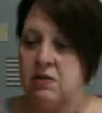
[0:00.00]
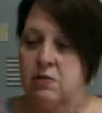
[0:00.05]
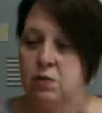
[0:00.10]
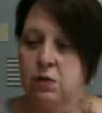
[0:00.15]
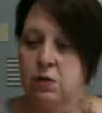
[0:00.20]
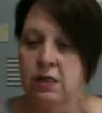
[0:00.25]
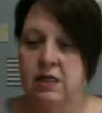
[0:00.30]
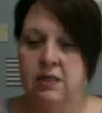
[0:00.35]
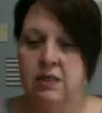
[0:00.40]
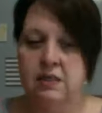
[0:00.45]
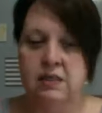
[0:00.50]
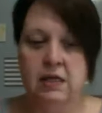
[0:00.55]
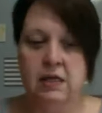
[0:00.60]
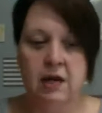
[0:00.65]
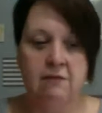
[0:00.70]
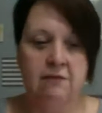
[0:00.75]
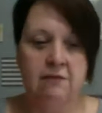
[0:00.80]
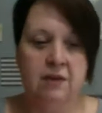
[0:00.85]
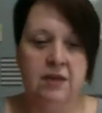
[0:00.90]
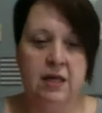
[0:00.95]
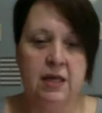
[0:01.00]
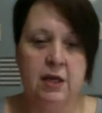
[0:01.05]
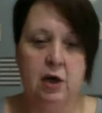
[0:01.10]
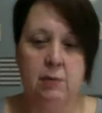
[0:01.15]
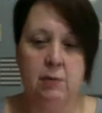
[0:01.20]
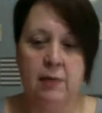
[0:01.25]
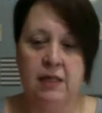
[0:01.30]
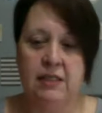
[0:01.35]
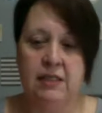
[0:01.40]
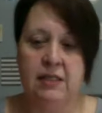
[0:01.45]
into everything on
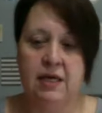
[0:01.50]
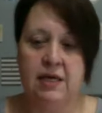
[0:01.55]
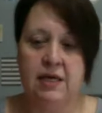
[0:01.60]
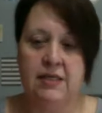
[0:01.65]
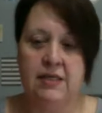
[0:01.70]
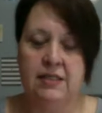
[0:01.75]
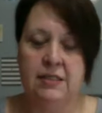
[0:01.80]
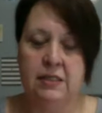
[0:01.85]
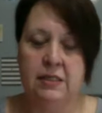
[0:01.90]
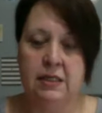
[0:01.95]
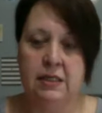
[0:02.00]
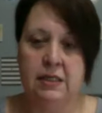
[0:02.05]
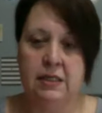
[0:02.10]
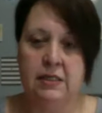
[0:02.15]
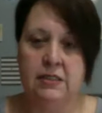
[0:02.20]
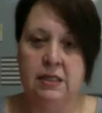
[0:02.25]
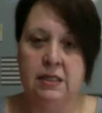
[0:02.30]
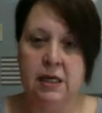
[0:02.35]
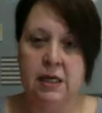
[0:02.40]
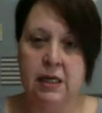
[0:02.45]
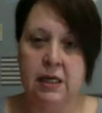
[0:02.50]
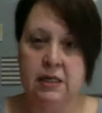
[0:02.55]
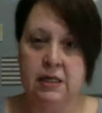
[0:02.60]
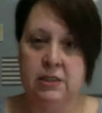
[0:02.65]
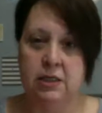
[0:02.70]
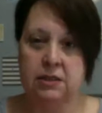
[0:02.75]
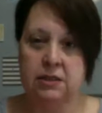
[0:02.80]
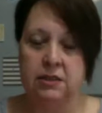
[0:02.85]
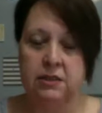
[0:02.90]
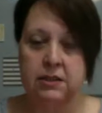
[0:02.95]
my desk, and it's like,
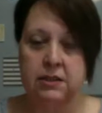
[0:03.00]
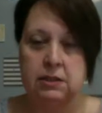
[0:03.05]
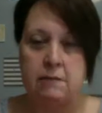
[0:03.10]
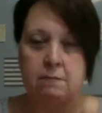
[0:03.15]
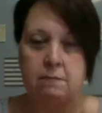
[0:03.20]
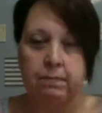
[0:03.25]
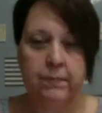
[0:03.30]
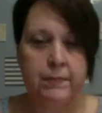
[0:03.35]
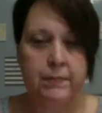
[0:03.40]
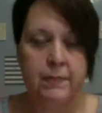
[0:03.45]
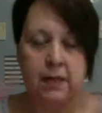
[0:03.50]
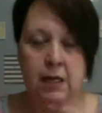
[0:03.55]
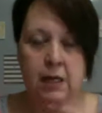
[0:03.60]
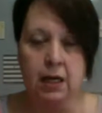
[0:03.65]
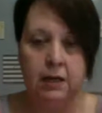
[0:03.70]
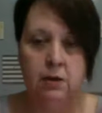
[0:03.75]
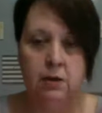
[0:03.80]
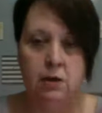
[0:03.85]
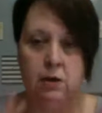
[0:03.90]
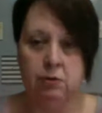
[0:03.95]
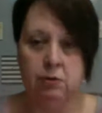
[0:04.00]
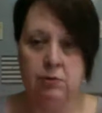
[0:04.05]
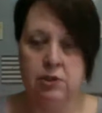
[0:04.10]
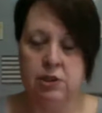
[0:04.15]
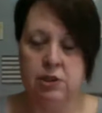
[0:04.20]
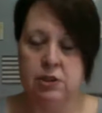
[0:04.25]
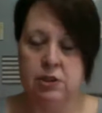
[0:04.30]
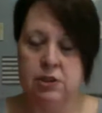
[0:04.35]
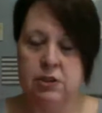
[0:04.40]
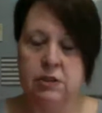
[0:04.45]
I don't know,
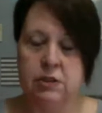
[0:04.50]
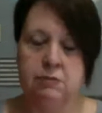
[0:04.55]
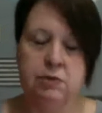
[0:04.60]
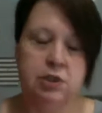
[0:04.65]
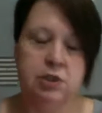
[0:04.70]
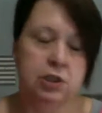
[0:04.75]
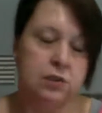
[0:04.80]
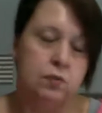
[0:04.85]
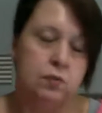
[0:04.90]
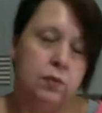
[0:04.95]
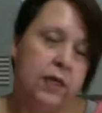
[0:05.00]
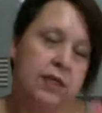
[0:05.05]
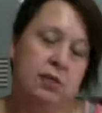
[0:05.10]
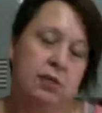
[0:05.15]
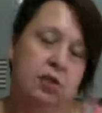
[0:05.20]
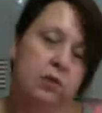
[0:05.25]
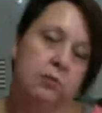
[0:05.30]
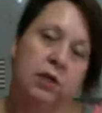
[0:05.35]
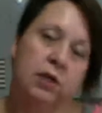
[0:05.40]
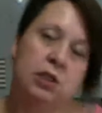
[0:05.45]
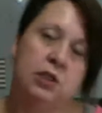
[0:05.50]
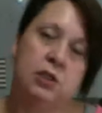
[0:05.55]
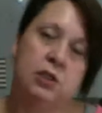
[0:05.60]
it was just way too much